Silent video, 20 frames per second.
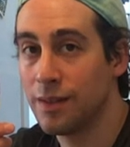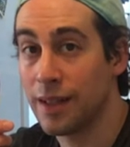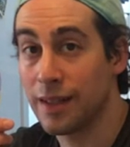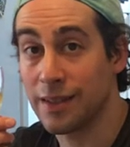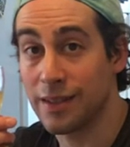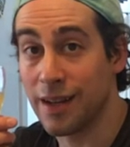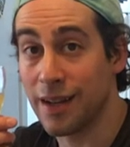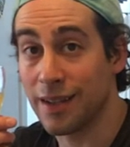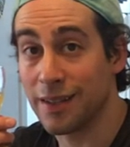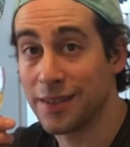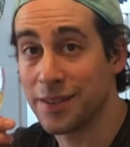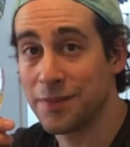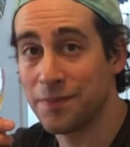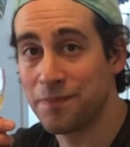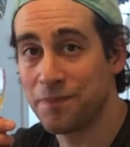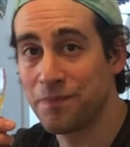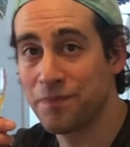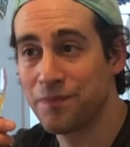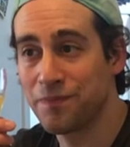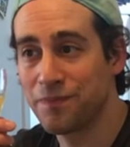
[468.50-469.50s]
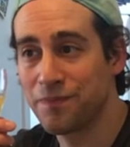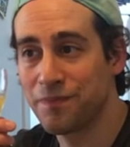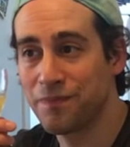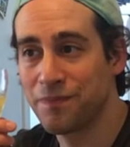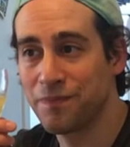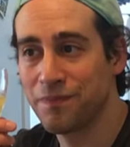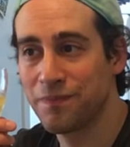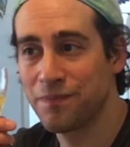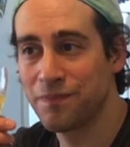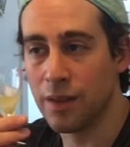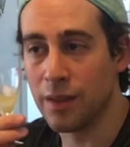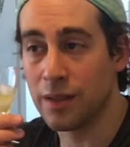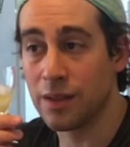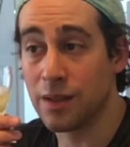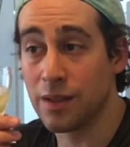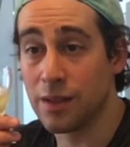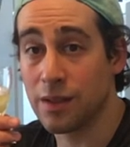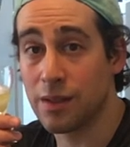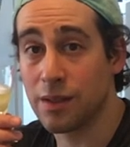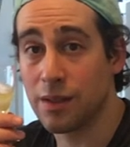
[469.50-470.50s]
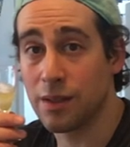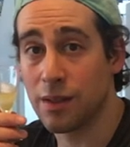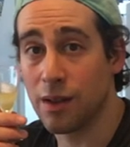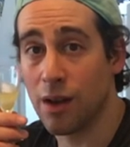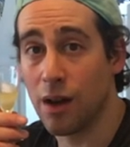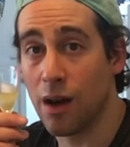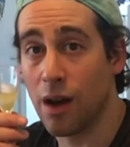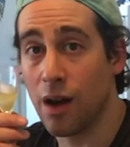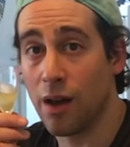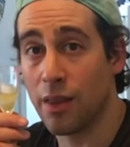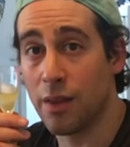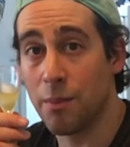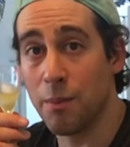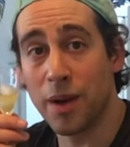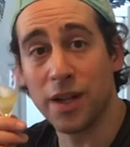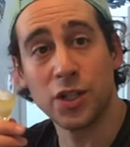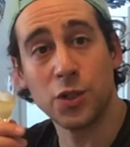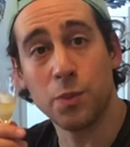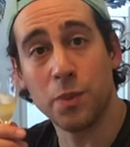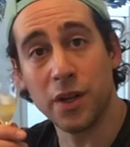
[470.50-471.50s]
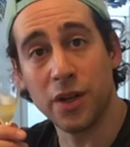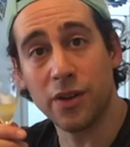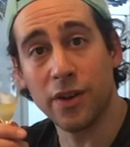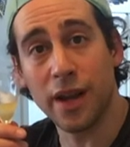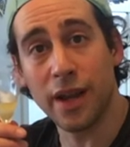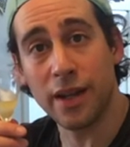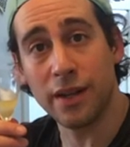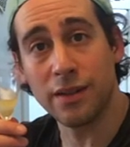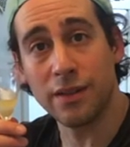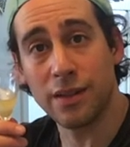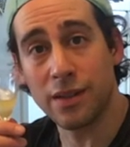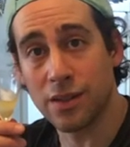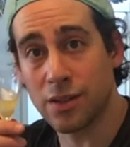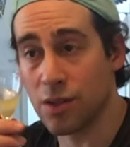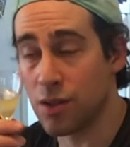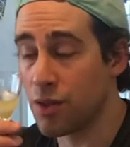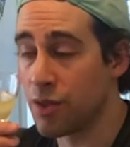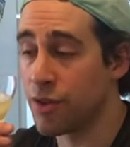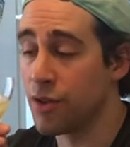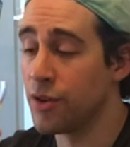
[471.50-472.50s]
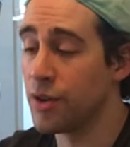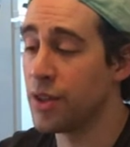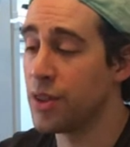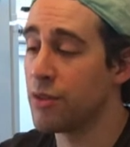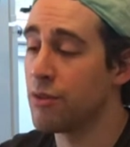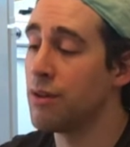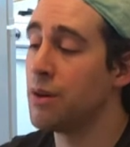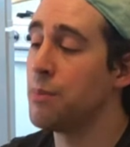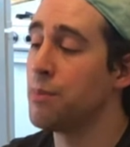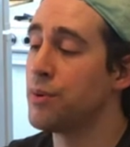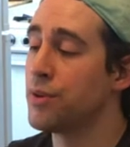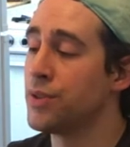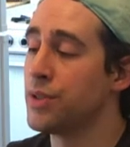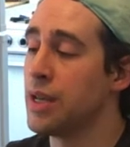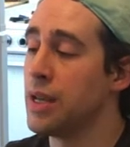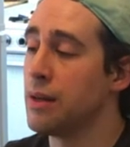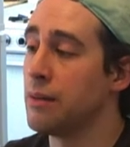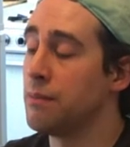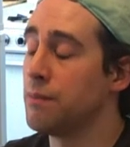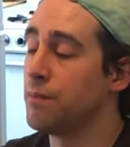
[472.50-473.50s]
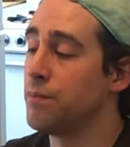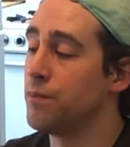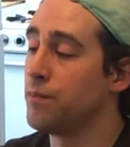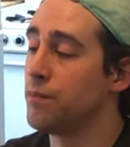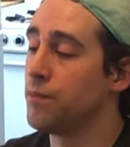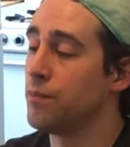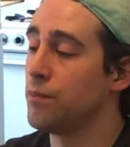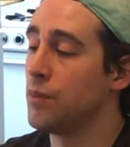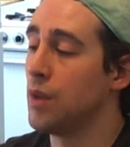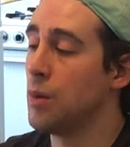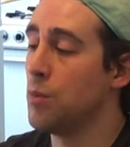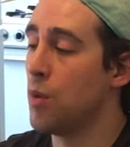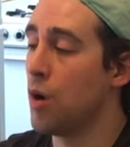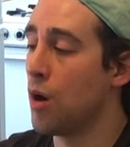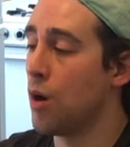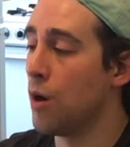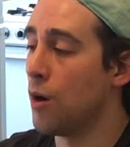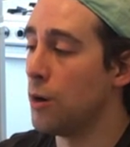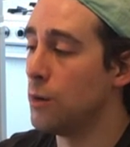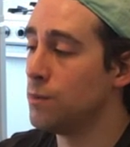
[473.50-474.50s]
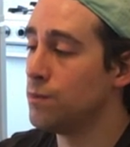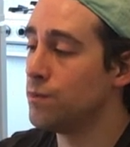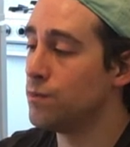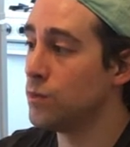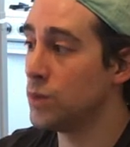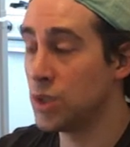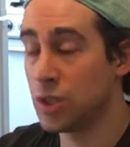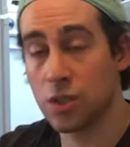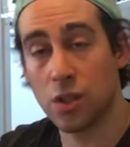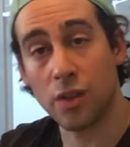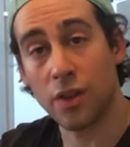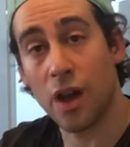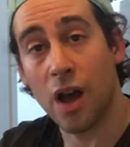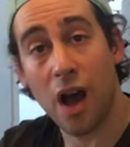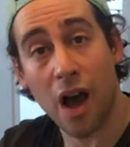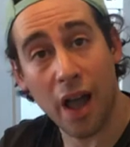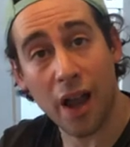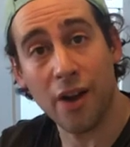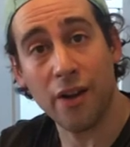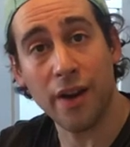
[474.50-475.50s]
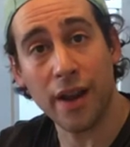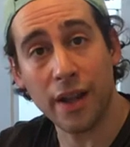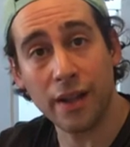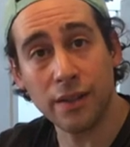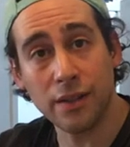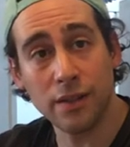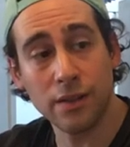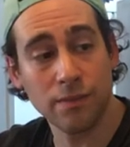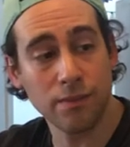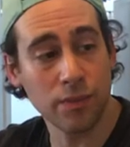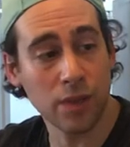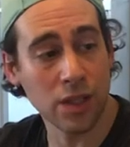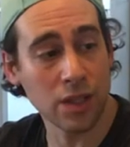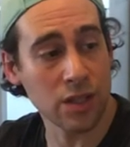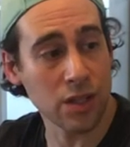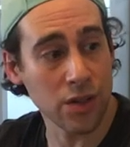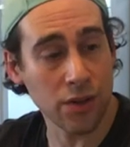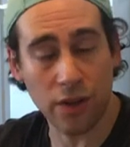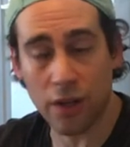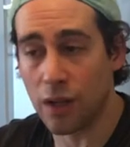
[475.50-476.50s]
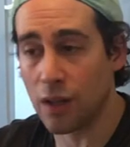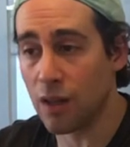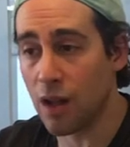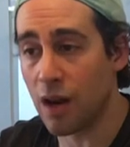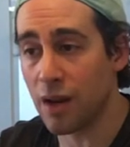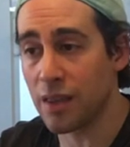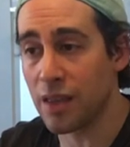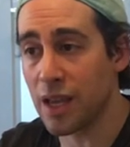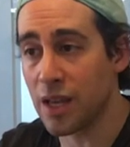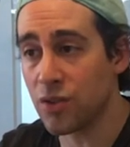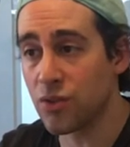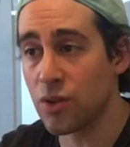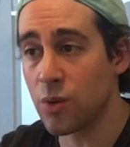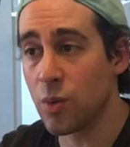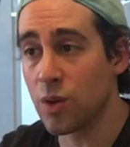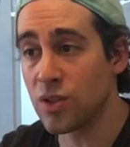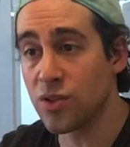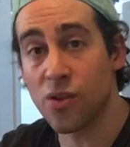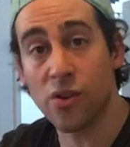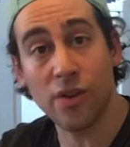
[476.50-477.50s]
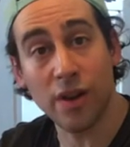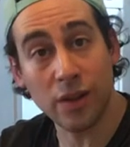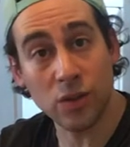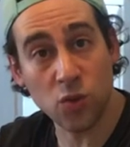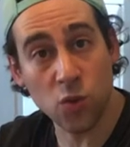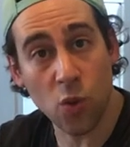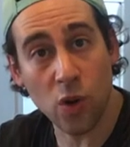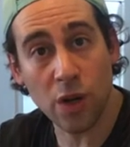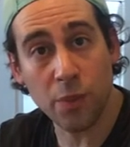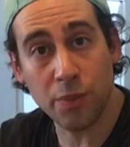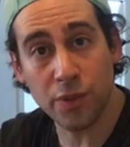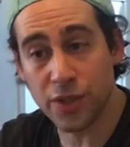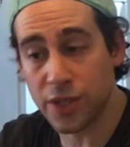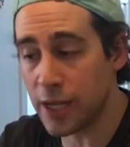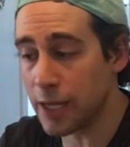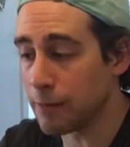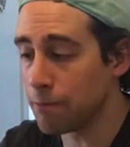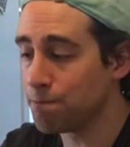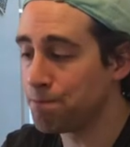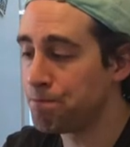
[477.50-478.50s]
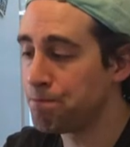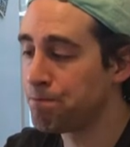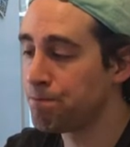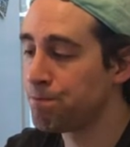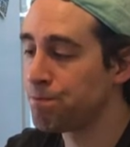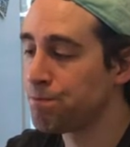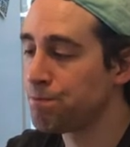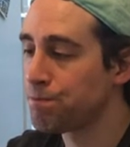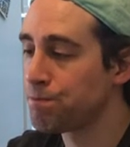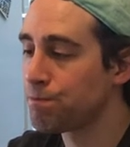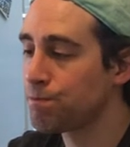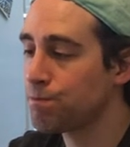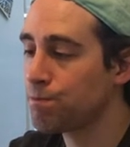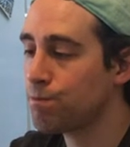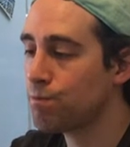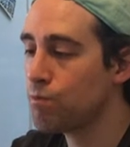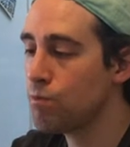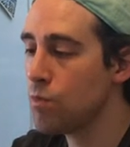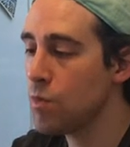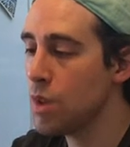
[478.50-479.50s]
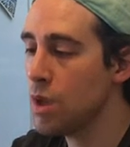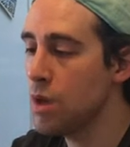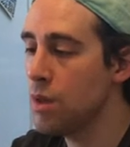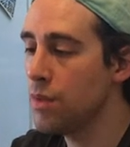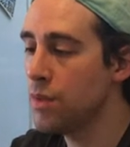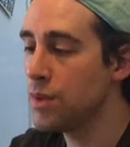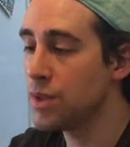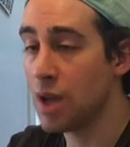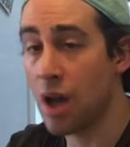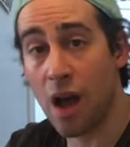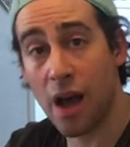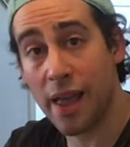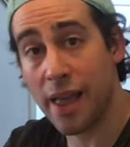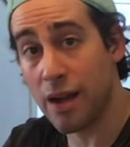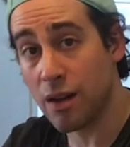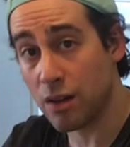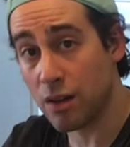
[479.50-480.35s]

That's nice. This is on the much bitter end. This is a 33% Amaro, which is on the higher end considering a lot of the entry ones are around 20%. It's a high